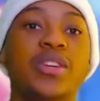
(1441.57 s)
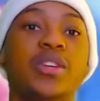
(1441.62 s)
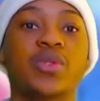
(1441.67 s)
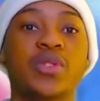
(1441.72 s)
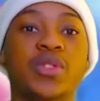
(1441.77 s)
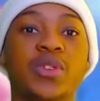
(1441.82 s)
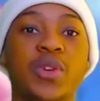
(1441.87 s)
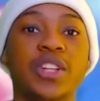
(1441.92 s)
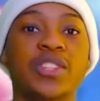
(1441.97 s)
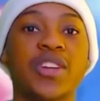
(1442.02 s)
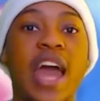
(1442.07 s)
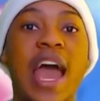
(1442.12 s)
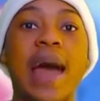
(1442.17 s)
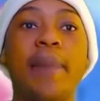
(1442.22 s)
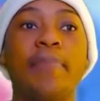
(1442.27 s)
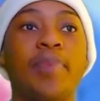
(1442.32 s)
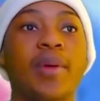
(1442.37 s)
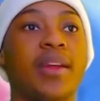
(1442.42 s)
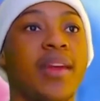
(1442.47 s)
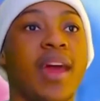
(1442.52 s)
this was going to
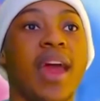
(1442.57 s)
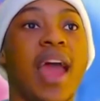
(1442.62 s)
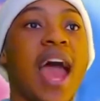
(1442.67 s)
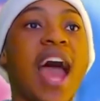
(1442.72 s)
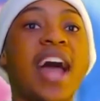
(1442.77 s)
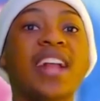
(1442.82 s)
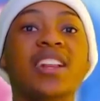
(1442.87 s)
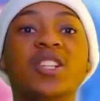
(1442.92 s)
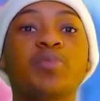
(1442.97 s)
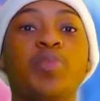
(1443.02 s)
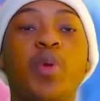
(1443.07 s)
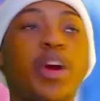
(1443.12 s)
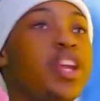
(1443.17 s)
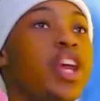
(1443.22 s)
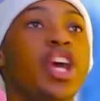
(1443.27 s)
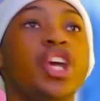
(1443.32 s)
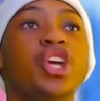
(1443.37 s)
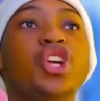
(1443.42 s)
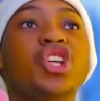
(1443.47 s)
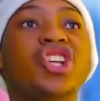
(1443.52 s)
happen. At this
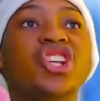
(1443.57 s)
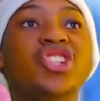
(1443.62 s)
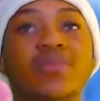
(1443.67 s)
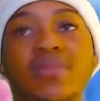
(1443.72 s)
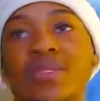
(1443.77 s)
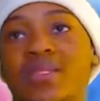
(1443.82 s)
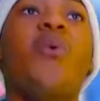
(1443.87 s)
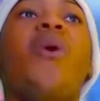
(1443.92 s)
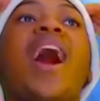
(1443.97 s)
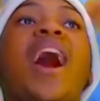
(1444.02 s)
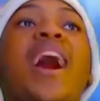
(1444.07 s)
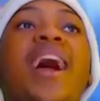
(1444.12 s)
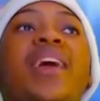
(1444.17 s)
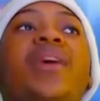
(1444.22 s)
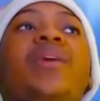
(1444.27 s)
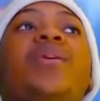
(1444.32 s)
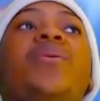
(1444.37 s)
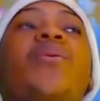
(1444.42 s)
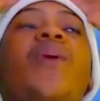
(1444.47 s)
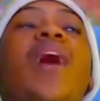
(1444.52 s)
point, you just,
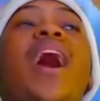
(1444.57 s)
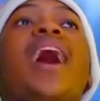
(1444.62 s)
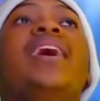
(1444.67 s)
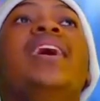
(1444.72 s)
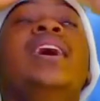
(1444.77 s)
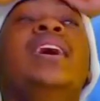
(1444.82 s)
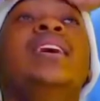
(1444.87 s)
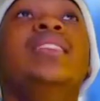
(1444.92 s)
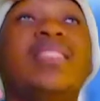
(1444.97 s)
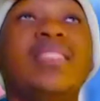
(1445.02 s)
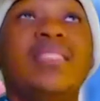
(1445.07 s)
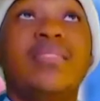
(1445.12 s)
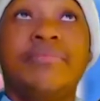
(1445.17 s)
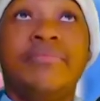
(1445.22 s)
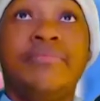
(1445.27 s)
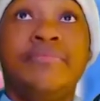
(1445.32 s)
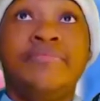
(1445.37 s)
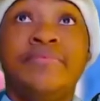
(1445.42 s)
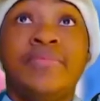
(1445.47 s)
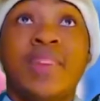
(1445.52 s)
why?
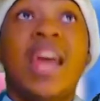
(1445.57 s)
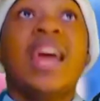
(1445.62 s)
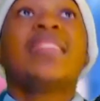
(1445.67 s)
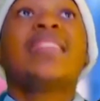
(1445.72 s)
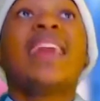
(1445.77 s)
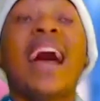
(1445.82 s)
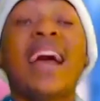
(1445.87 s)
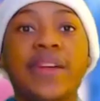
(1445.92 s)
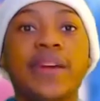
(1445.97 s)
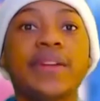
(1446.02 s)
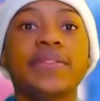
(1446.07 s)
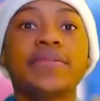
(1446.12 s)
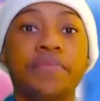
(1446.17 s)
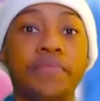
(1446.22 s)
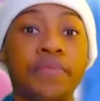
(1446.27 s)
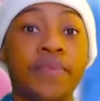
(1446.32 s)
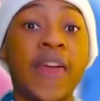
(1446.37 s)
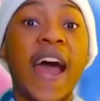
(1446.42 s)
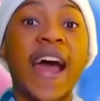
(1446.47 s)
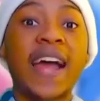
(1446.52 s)
I
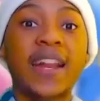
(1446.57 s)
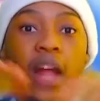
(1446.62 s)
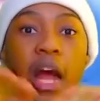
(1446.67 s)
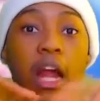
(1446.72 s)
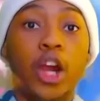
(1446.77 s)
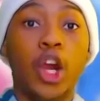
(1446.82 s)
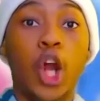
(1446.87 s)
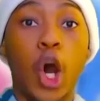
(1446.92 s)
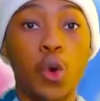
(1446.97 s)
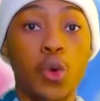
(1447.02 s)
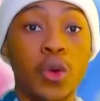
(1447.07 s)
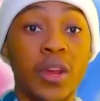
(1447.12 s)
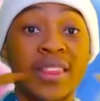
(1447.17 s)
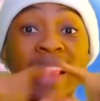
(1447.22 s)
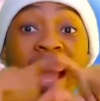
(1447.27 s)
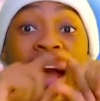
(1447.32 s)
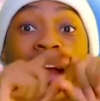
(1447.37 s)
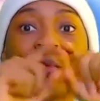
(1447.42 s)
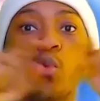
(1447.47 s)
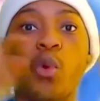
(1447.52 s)
think that alone,
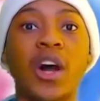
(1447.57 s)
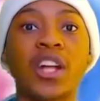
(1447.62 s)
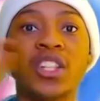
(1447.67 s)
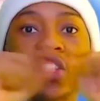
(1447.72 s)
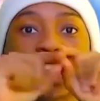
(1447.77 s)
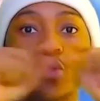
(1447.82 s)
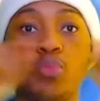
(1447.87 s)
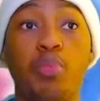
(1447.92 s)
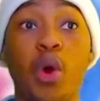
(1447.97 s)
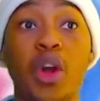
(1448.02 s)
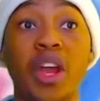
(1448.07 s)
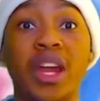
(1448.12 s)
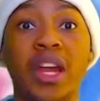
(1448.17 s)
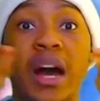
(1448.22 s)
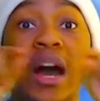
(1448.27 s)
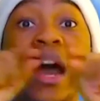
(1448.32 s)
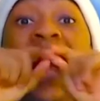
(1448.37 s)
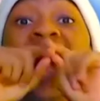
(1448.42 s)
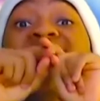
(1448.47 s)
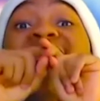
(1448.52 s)
that one
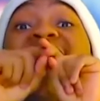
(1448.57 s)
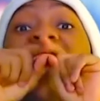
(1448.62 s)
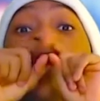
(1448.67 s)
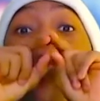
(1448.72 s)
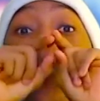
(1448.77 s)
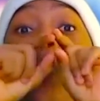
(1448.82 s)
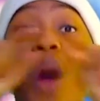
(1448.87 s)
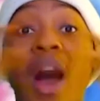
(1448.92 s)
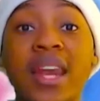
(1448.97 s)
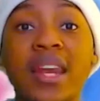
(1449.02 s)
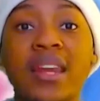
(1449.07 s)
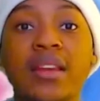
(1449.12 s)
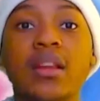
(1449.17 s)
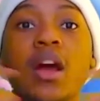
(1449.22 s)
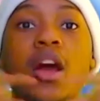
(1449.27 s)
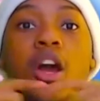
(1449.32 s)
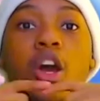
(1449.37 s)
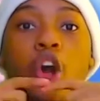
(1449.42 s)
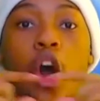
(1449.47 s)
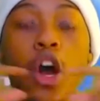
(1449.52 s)
spoiler, that
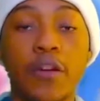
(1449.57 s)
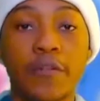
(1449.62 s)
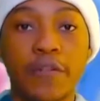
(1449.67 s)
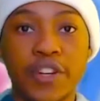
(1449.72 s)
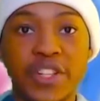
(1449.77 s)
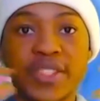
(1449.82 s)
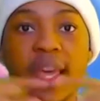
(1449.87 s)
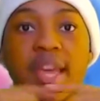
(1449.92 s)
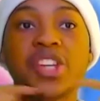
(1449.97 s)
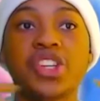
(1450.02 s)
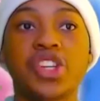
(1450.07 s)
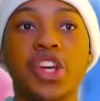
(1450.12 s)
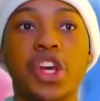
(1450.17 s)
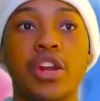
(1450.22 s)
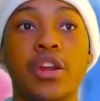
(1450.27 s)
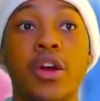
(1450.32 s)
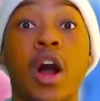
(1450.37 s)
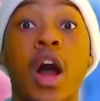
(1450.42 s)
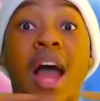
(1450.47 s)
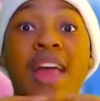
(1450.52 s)
one
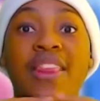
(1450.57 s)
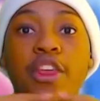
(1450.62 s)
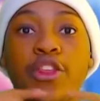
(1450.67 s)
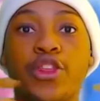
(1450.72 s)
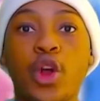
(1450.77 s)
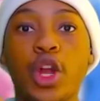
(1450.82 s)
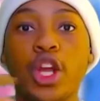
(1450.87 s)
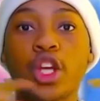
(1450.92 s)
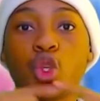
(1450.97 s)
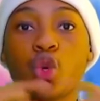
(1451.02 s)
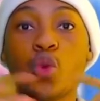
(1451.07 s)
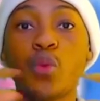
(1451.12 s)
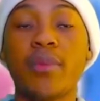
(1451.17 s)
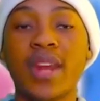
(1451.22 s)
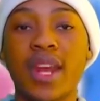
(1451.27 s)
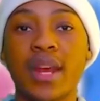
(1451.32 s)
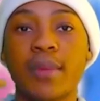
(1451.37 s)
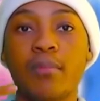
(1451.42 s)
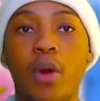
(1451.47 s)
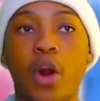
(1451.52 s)
conversation at the
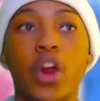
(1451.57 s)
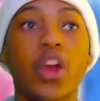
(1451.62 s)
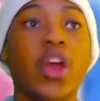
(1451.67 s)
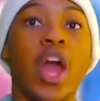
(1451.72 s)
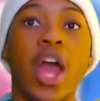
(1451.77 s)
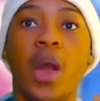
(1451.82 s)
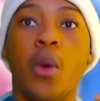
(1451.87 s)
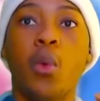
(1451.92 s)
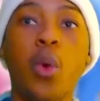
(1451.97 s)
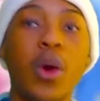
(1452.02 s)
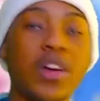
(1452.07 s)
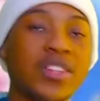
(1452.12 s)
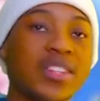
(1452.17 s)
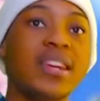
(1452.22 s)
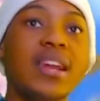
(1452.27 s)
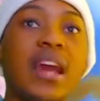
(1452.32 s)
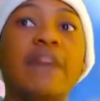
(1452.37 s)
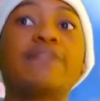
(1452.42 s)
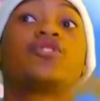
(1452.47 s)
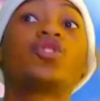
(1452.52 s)
32-minute mark was
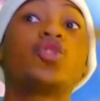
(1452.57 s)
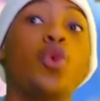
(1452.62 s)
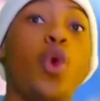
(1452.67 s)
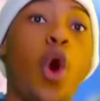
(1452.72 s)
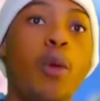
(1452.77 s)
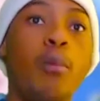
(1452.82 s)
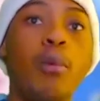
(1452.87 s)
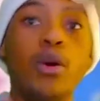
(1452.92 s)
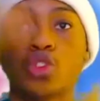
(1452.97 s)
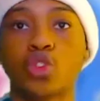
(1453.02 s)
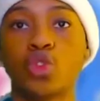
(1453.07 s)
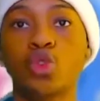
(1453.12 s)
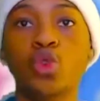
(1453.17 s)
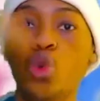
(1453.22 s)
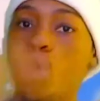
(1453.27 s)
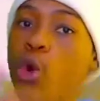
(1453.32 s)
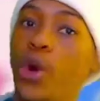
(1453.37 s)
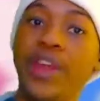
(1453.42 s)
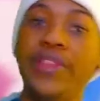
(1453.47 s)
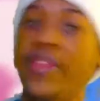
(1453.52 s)
enough to almost
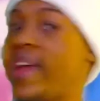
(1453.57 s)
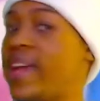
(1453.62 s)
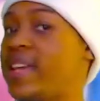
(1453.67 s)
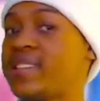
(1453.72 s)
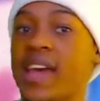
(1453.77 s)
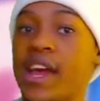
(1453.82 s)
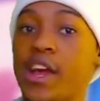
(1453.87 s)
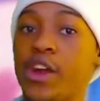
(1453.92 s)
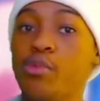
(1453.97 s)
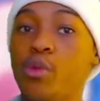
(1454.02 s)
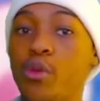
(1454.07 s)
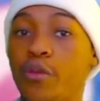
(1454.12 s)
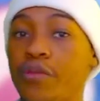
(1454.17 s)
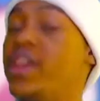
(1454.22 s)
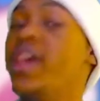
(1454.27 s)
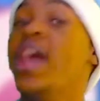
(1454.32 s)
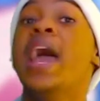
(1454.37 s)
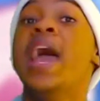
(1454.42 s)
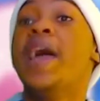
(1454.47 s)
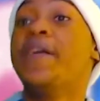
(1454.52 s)
ruin the entire
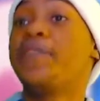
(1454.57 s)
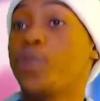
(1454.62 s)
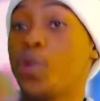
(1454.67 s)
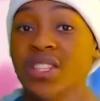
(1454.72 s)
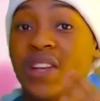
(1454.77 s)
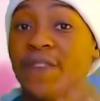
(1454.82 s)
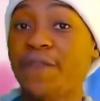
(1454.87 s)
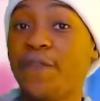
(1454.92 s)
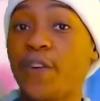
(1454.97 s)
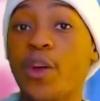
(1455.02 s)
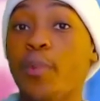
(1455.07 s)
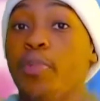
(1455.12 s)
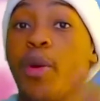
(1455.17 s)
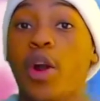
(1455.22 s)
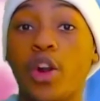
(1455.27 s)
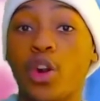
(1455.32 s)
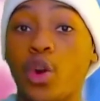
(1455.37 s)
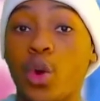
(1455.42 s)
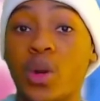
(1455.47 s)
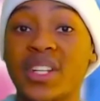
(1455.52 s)
movie. If it wasn't for the
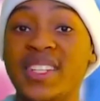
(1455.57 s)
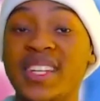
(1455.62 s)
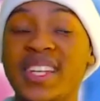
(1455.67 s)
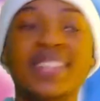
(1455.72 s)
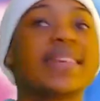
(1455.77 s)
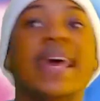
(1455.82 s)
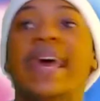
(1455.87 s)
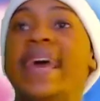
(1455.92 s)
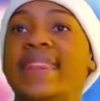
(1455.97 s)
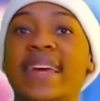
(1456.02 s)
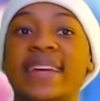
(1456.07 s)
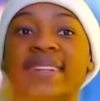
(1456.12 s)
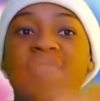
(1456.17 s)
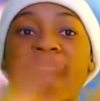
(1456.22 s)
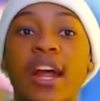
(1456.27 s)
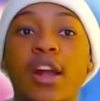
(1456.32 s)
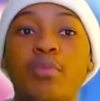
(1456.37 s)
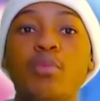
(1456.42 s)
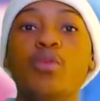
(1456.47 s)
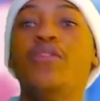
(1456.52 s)
parkour scenes, the
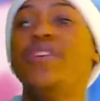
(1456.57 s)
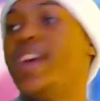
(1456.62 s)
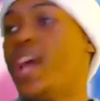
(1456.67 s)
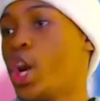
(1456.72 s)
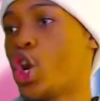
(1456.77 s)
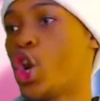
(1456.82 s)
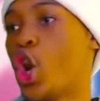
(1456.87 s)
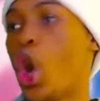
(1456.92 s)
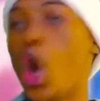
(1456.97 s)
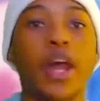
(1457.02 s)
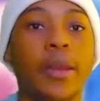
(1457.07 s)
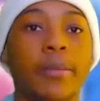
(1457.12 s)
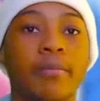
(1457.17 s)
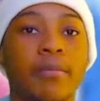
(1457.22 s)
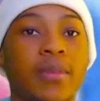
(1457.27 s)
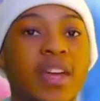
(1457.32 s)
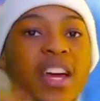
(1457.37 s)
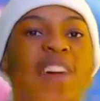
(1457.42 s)
entire movie, gone.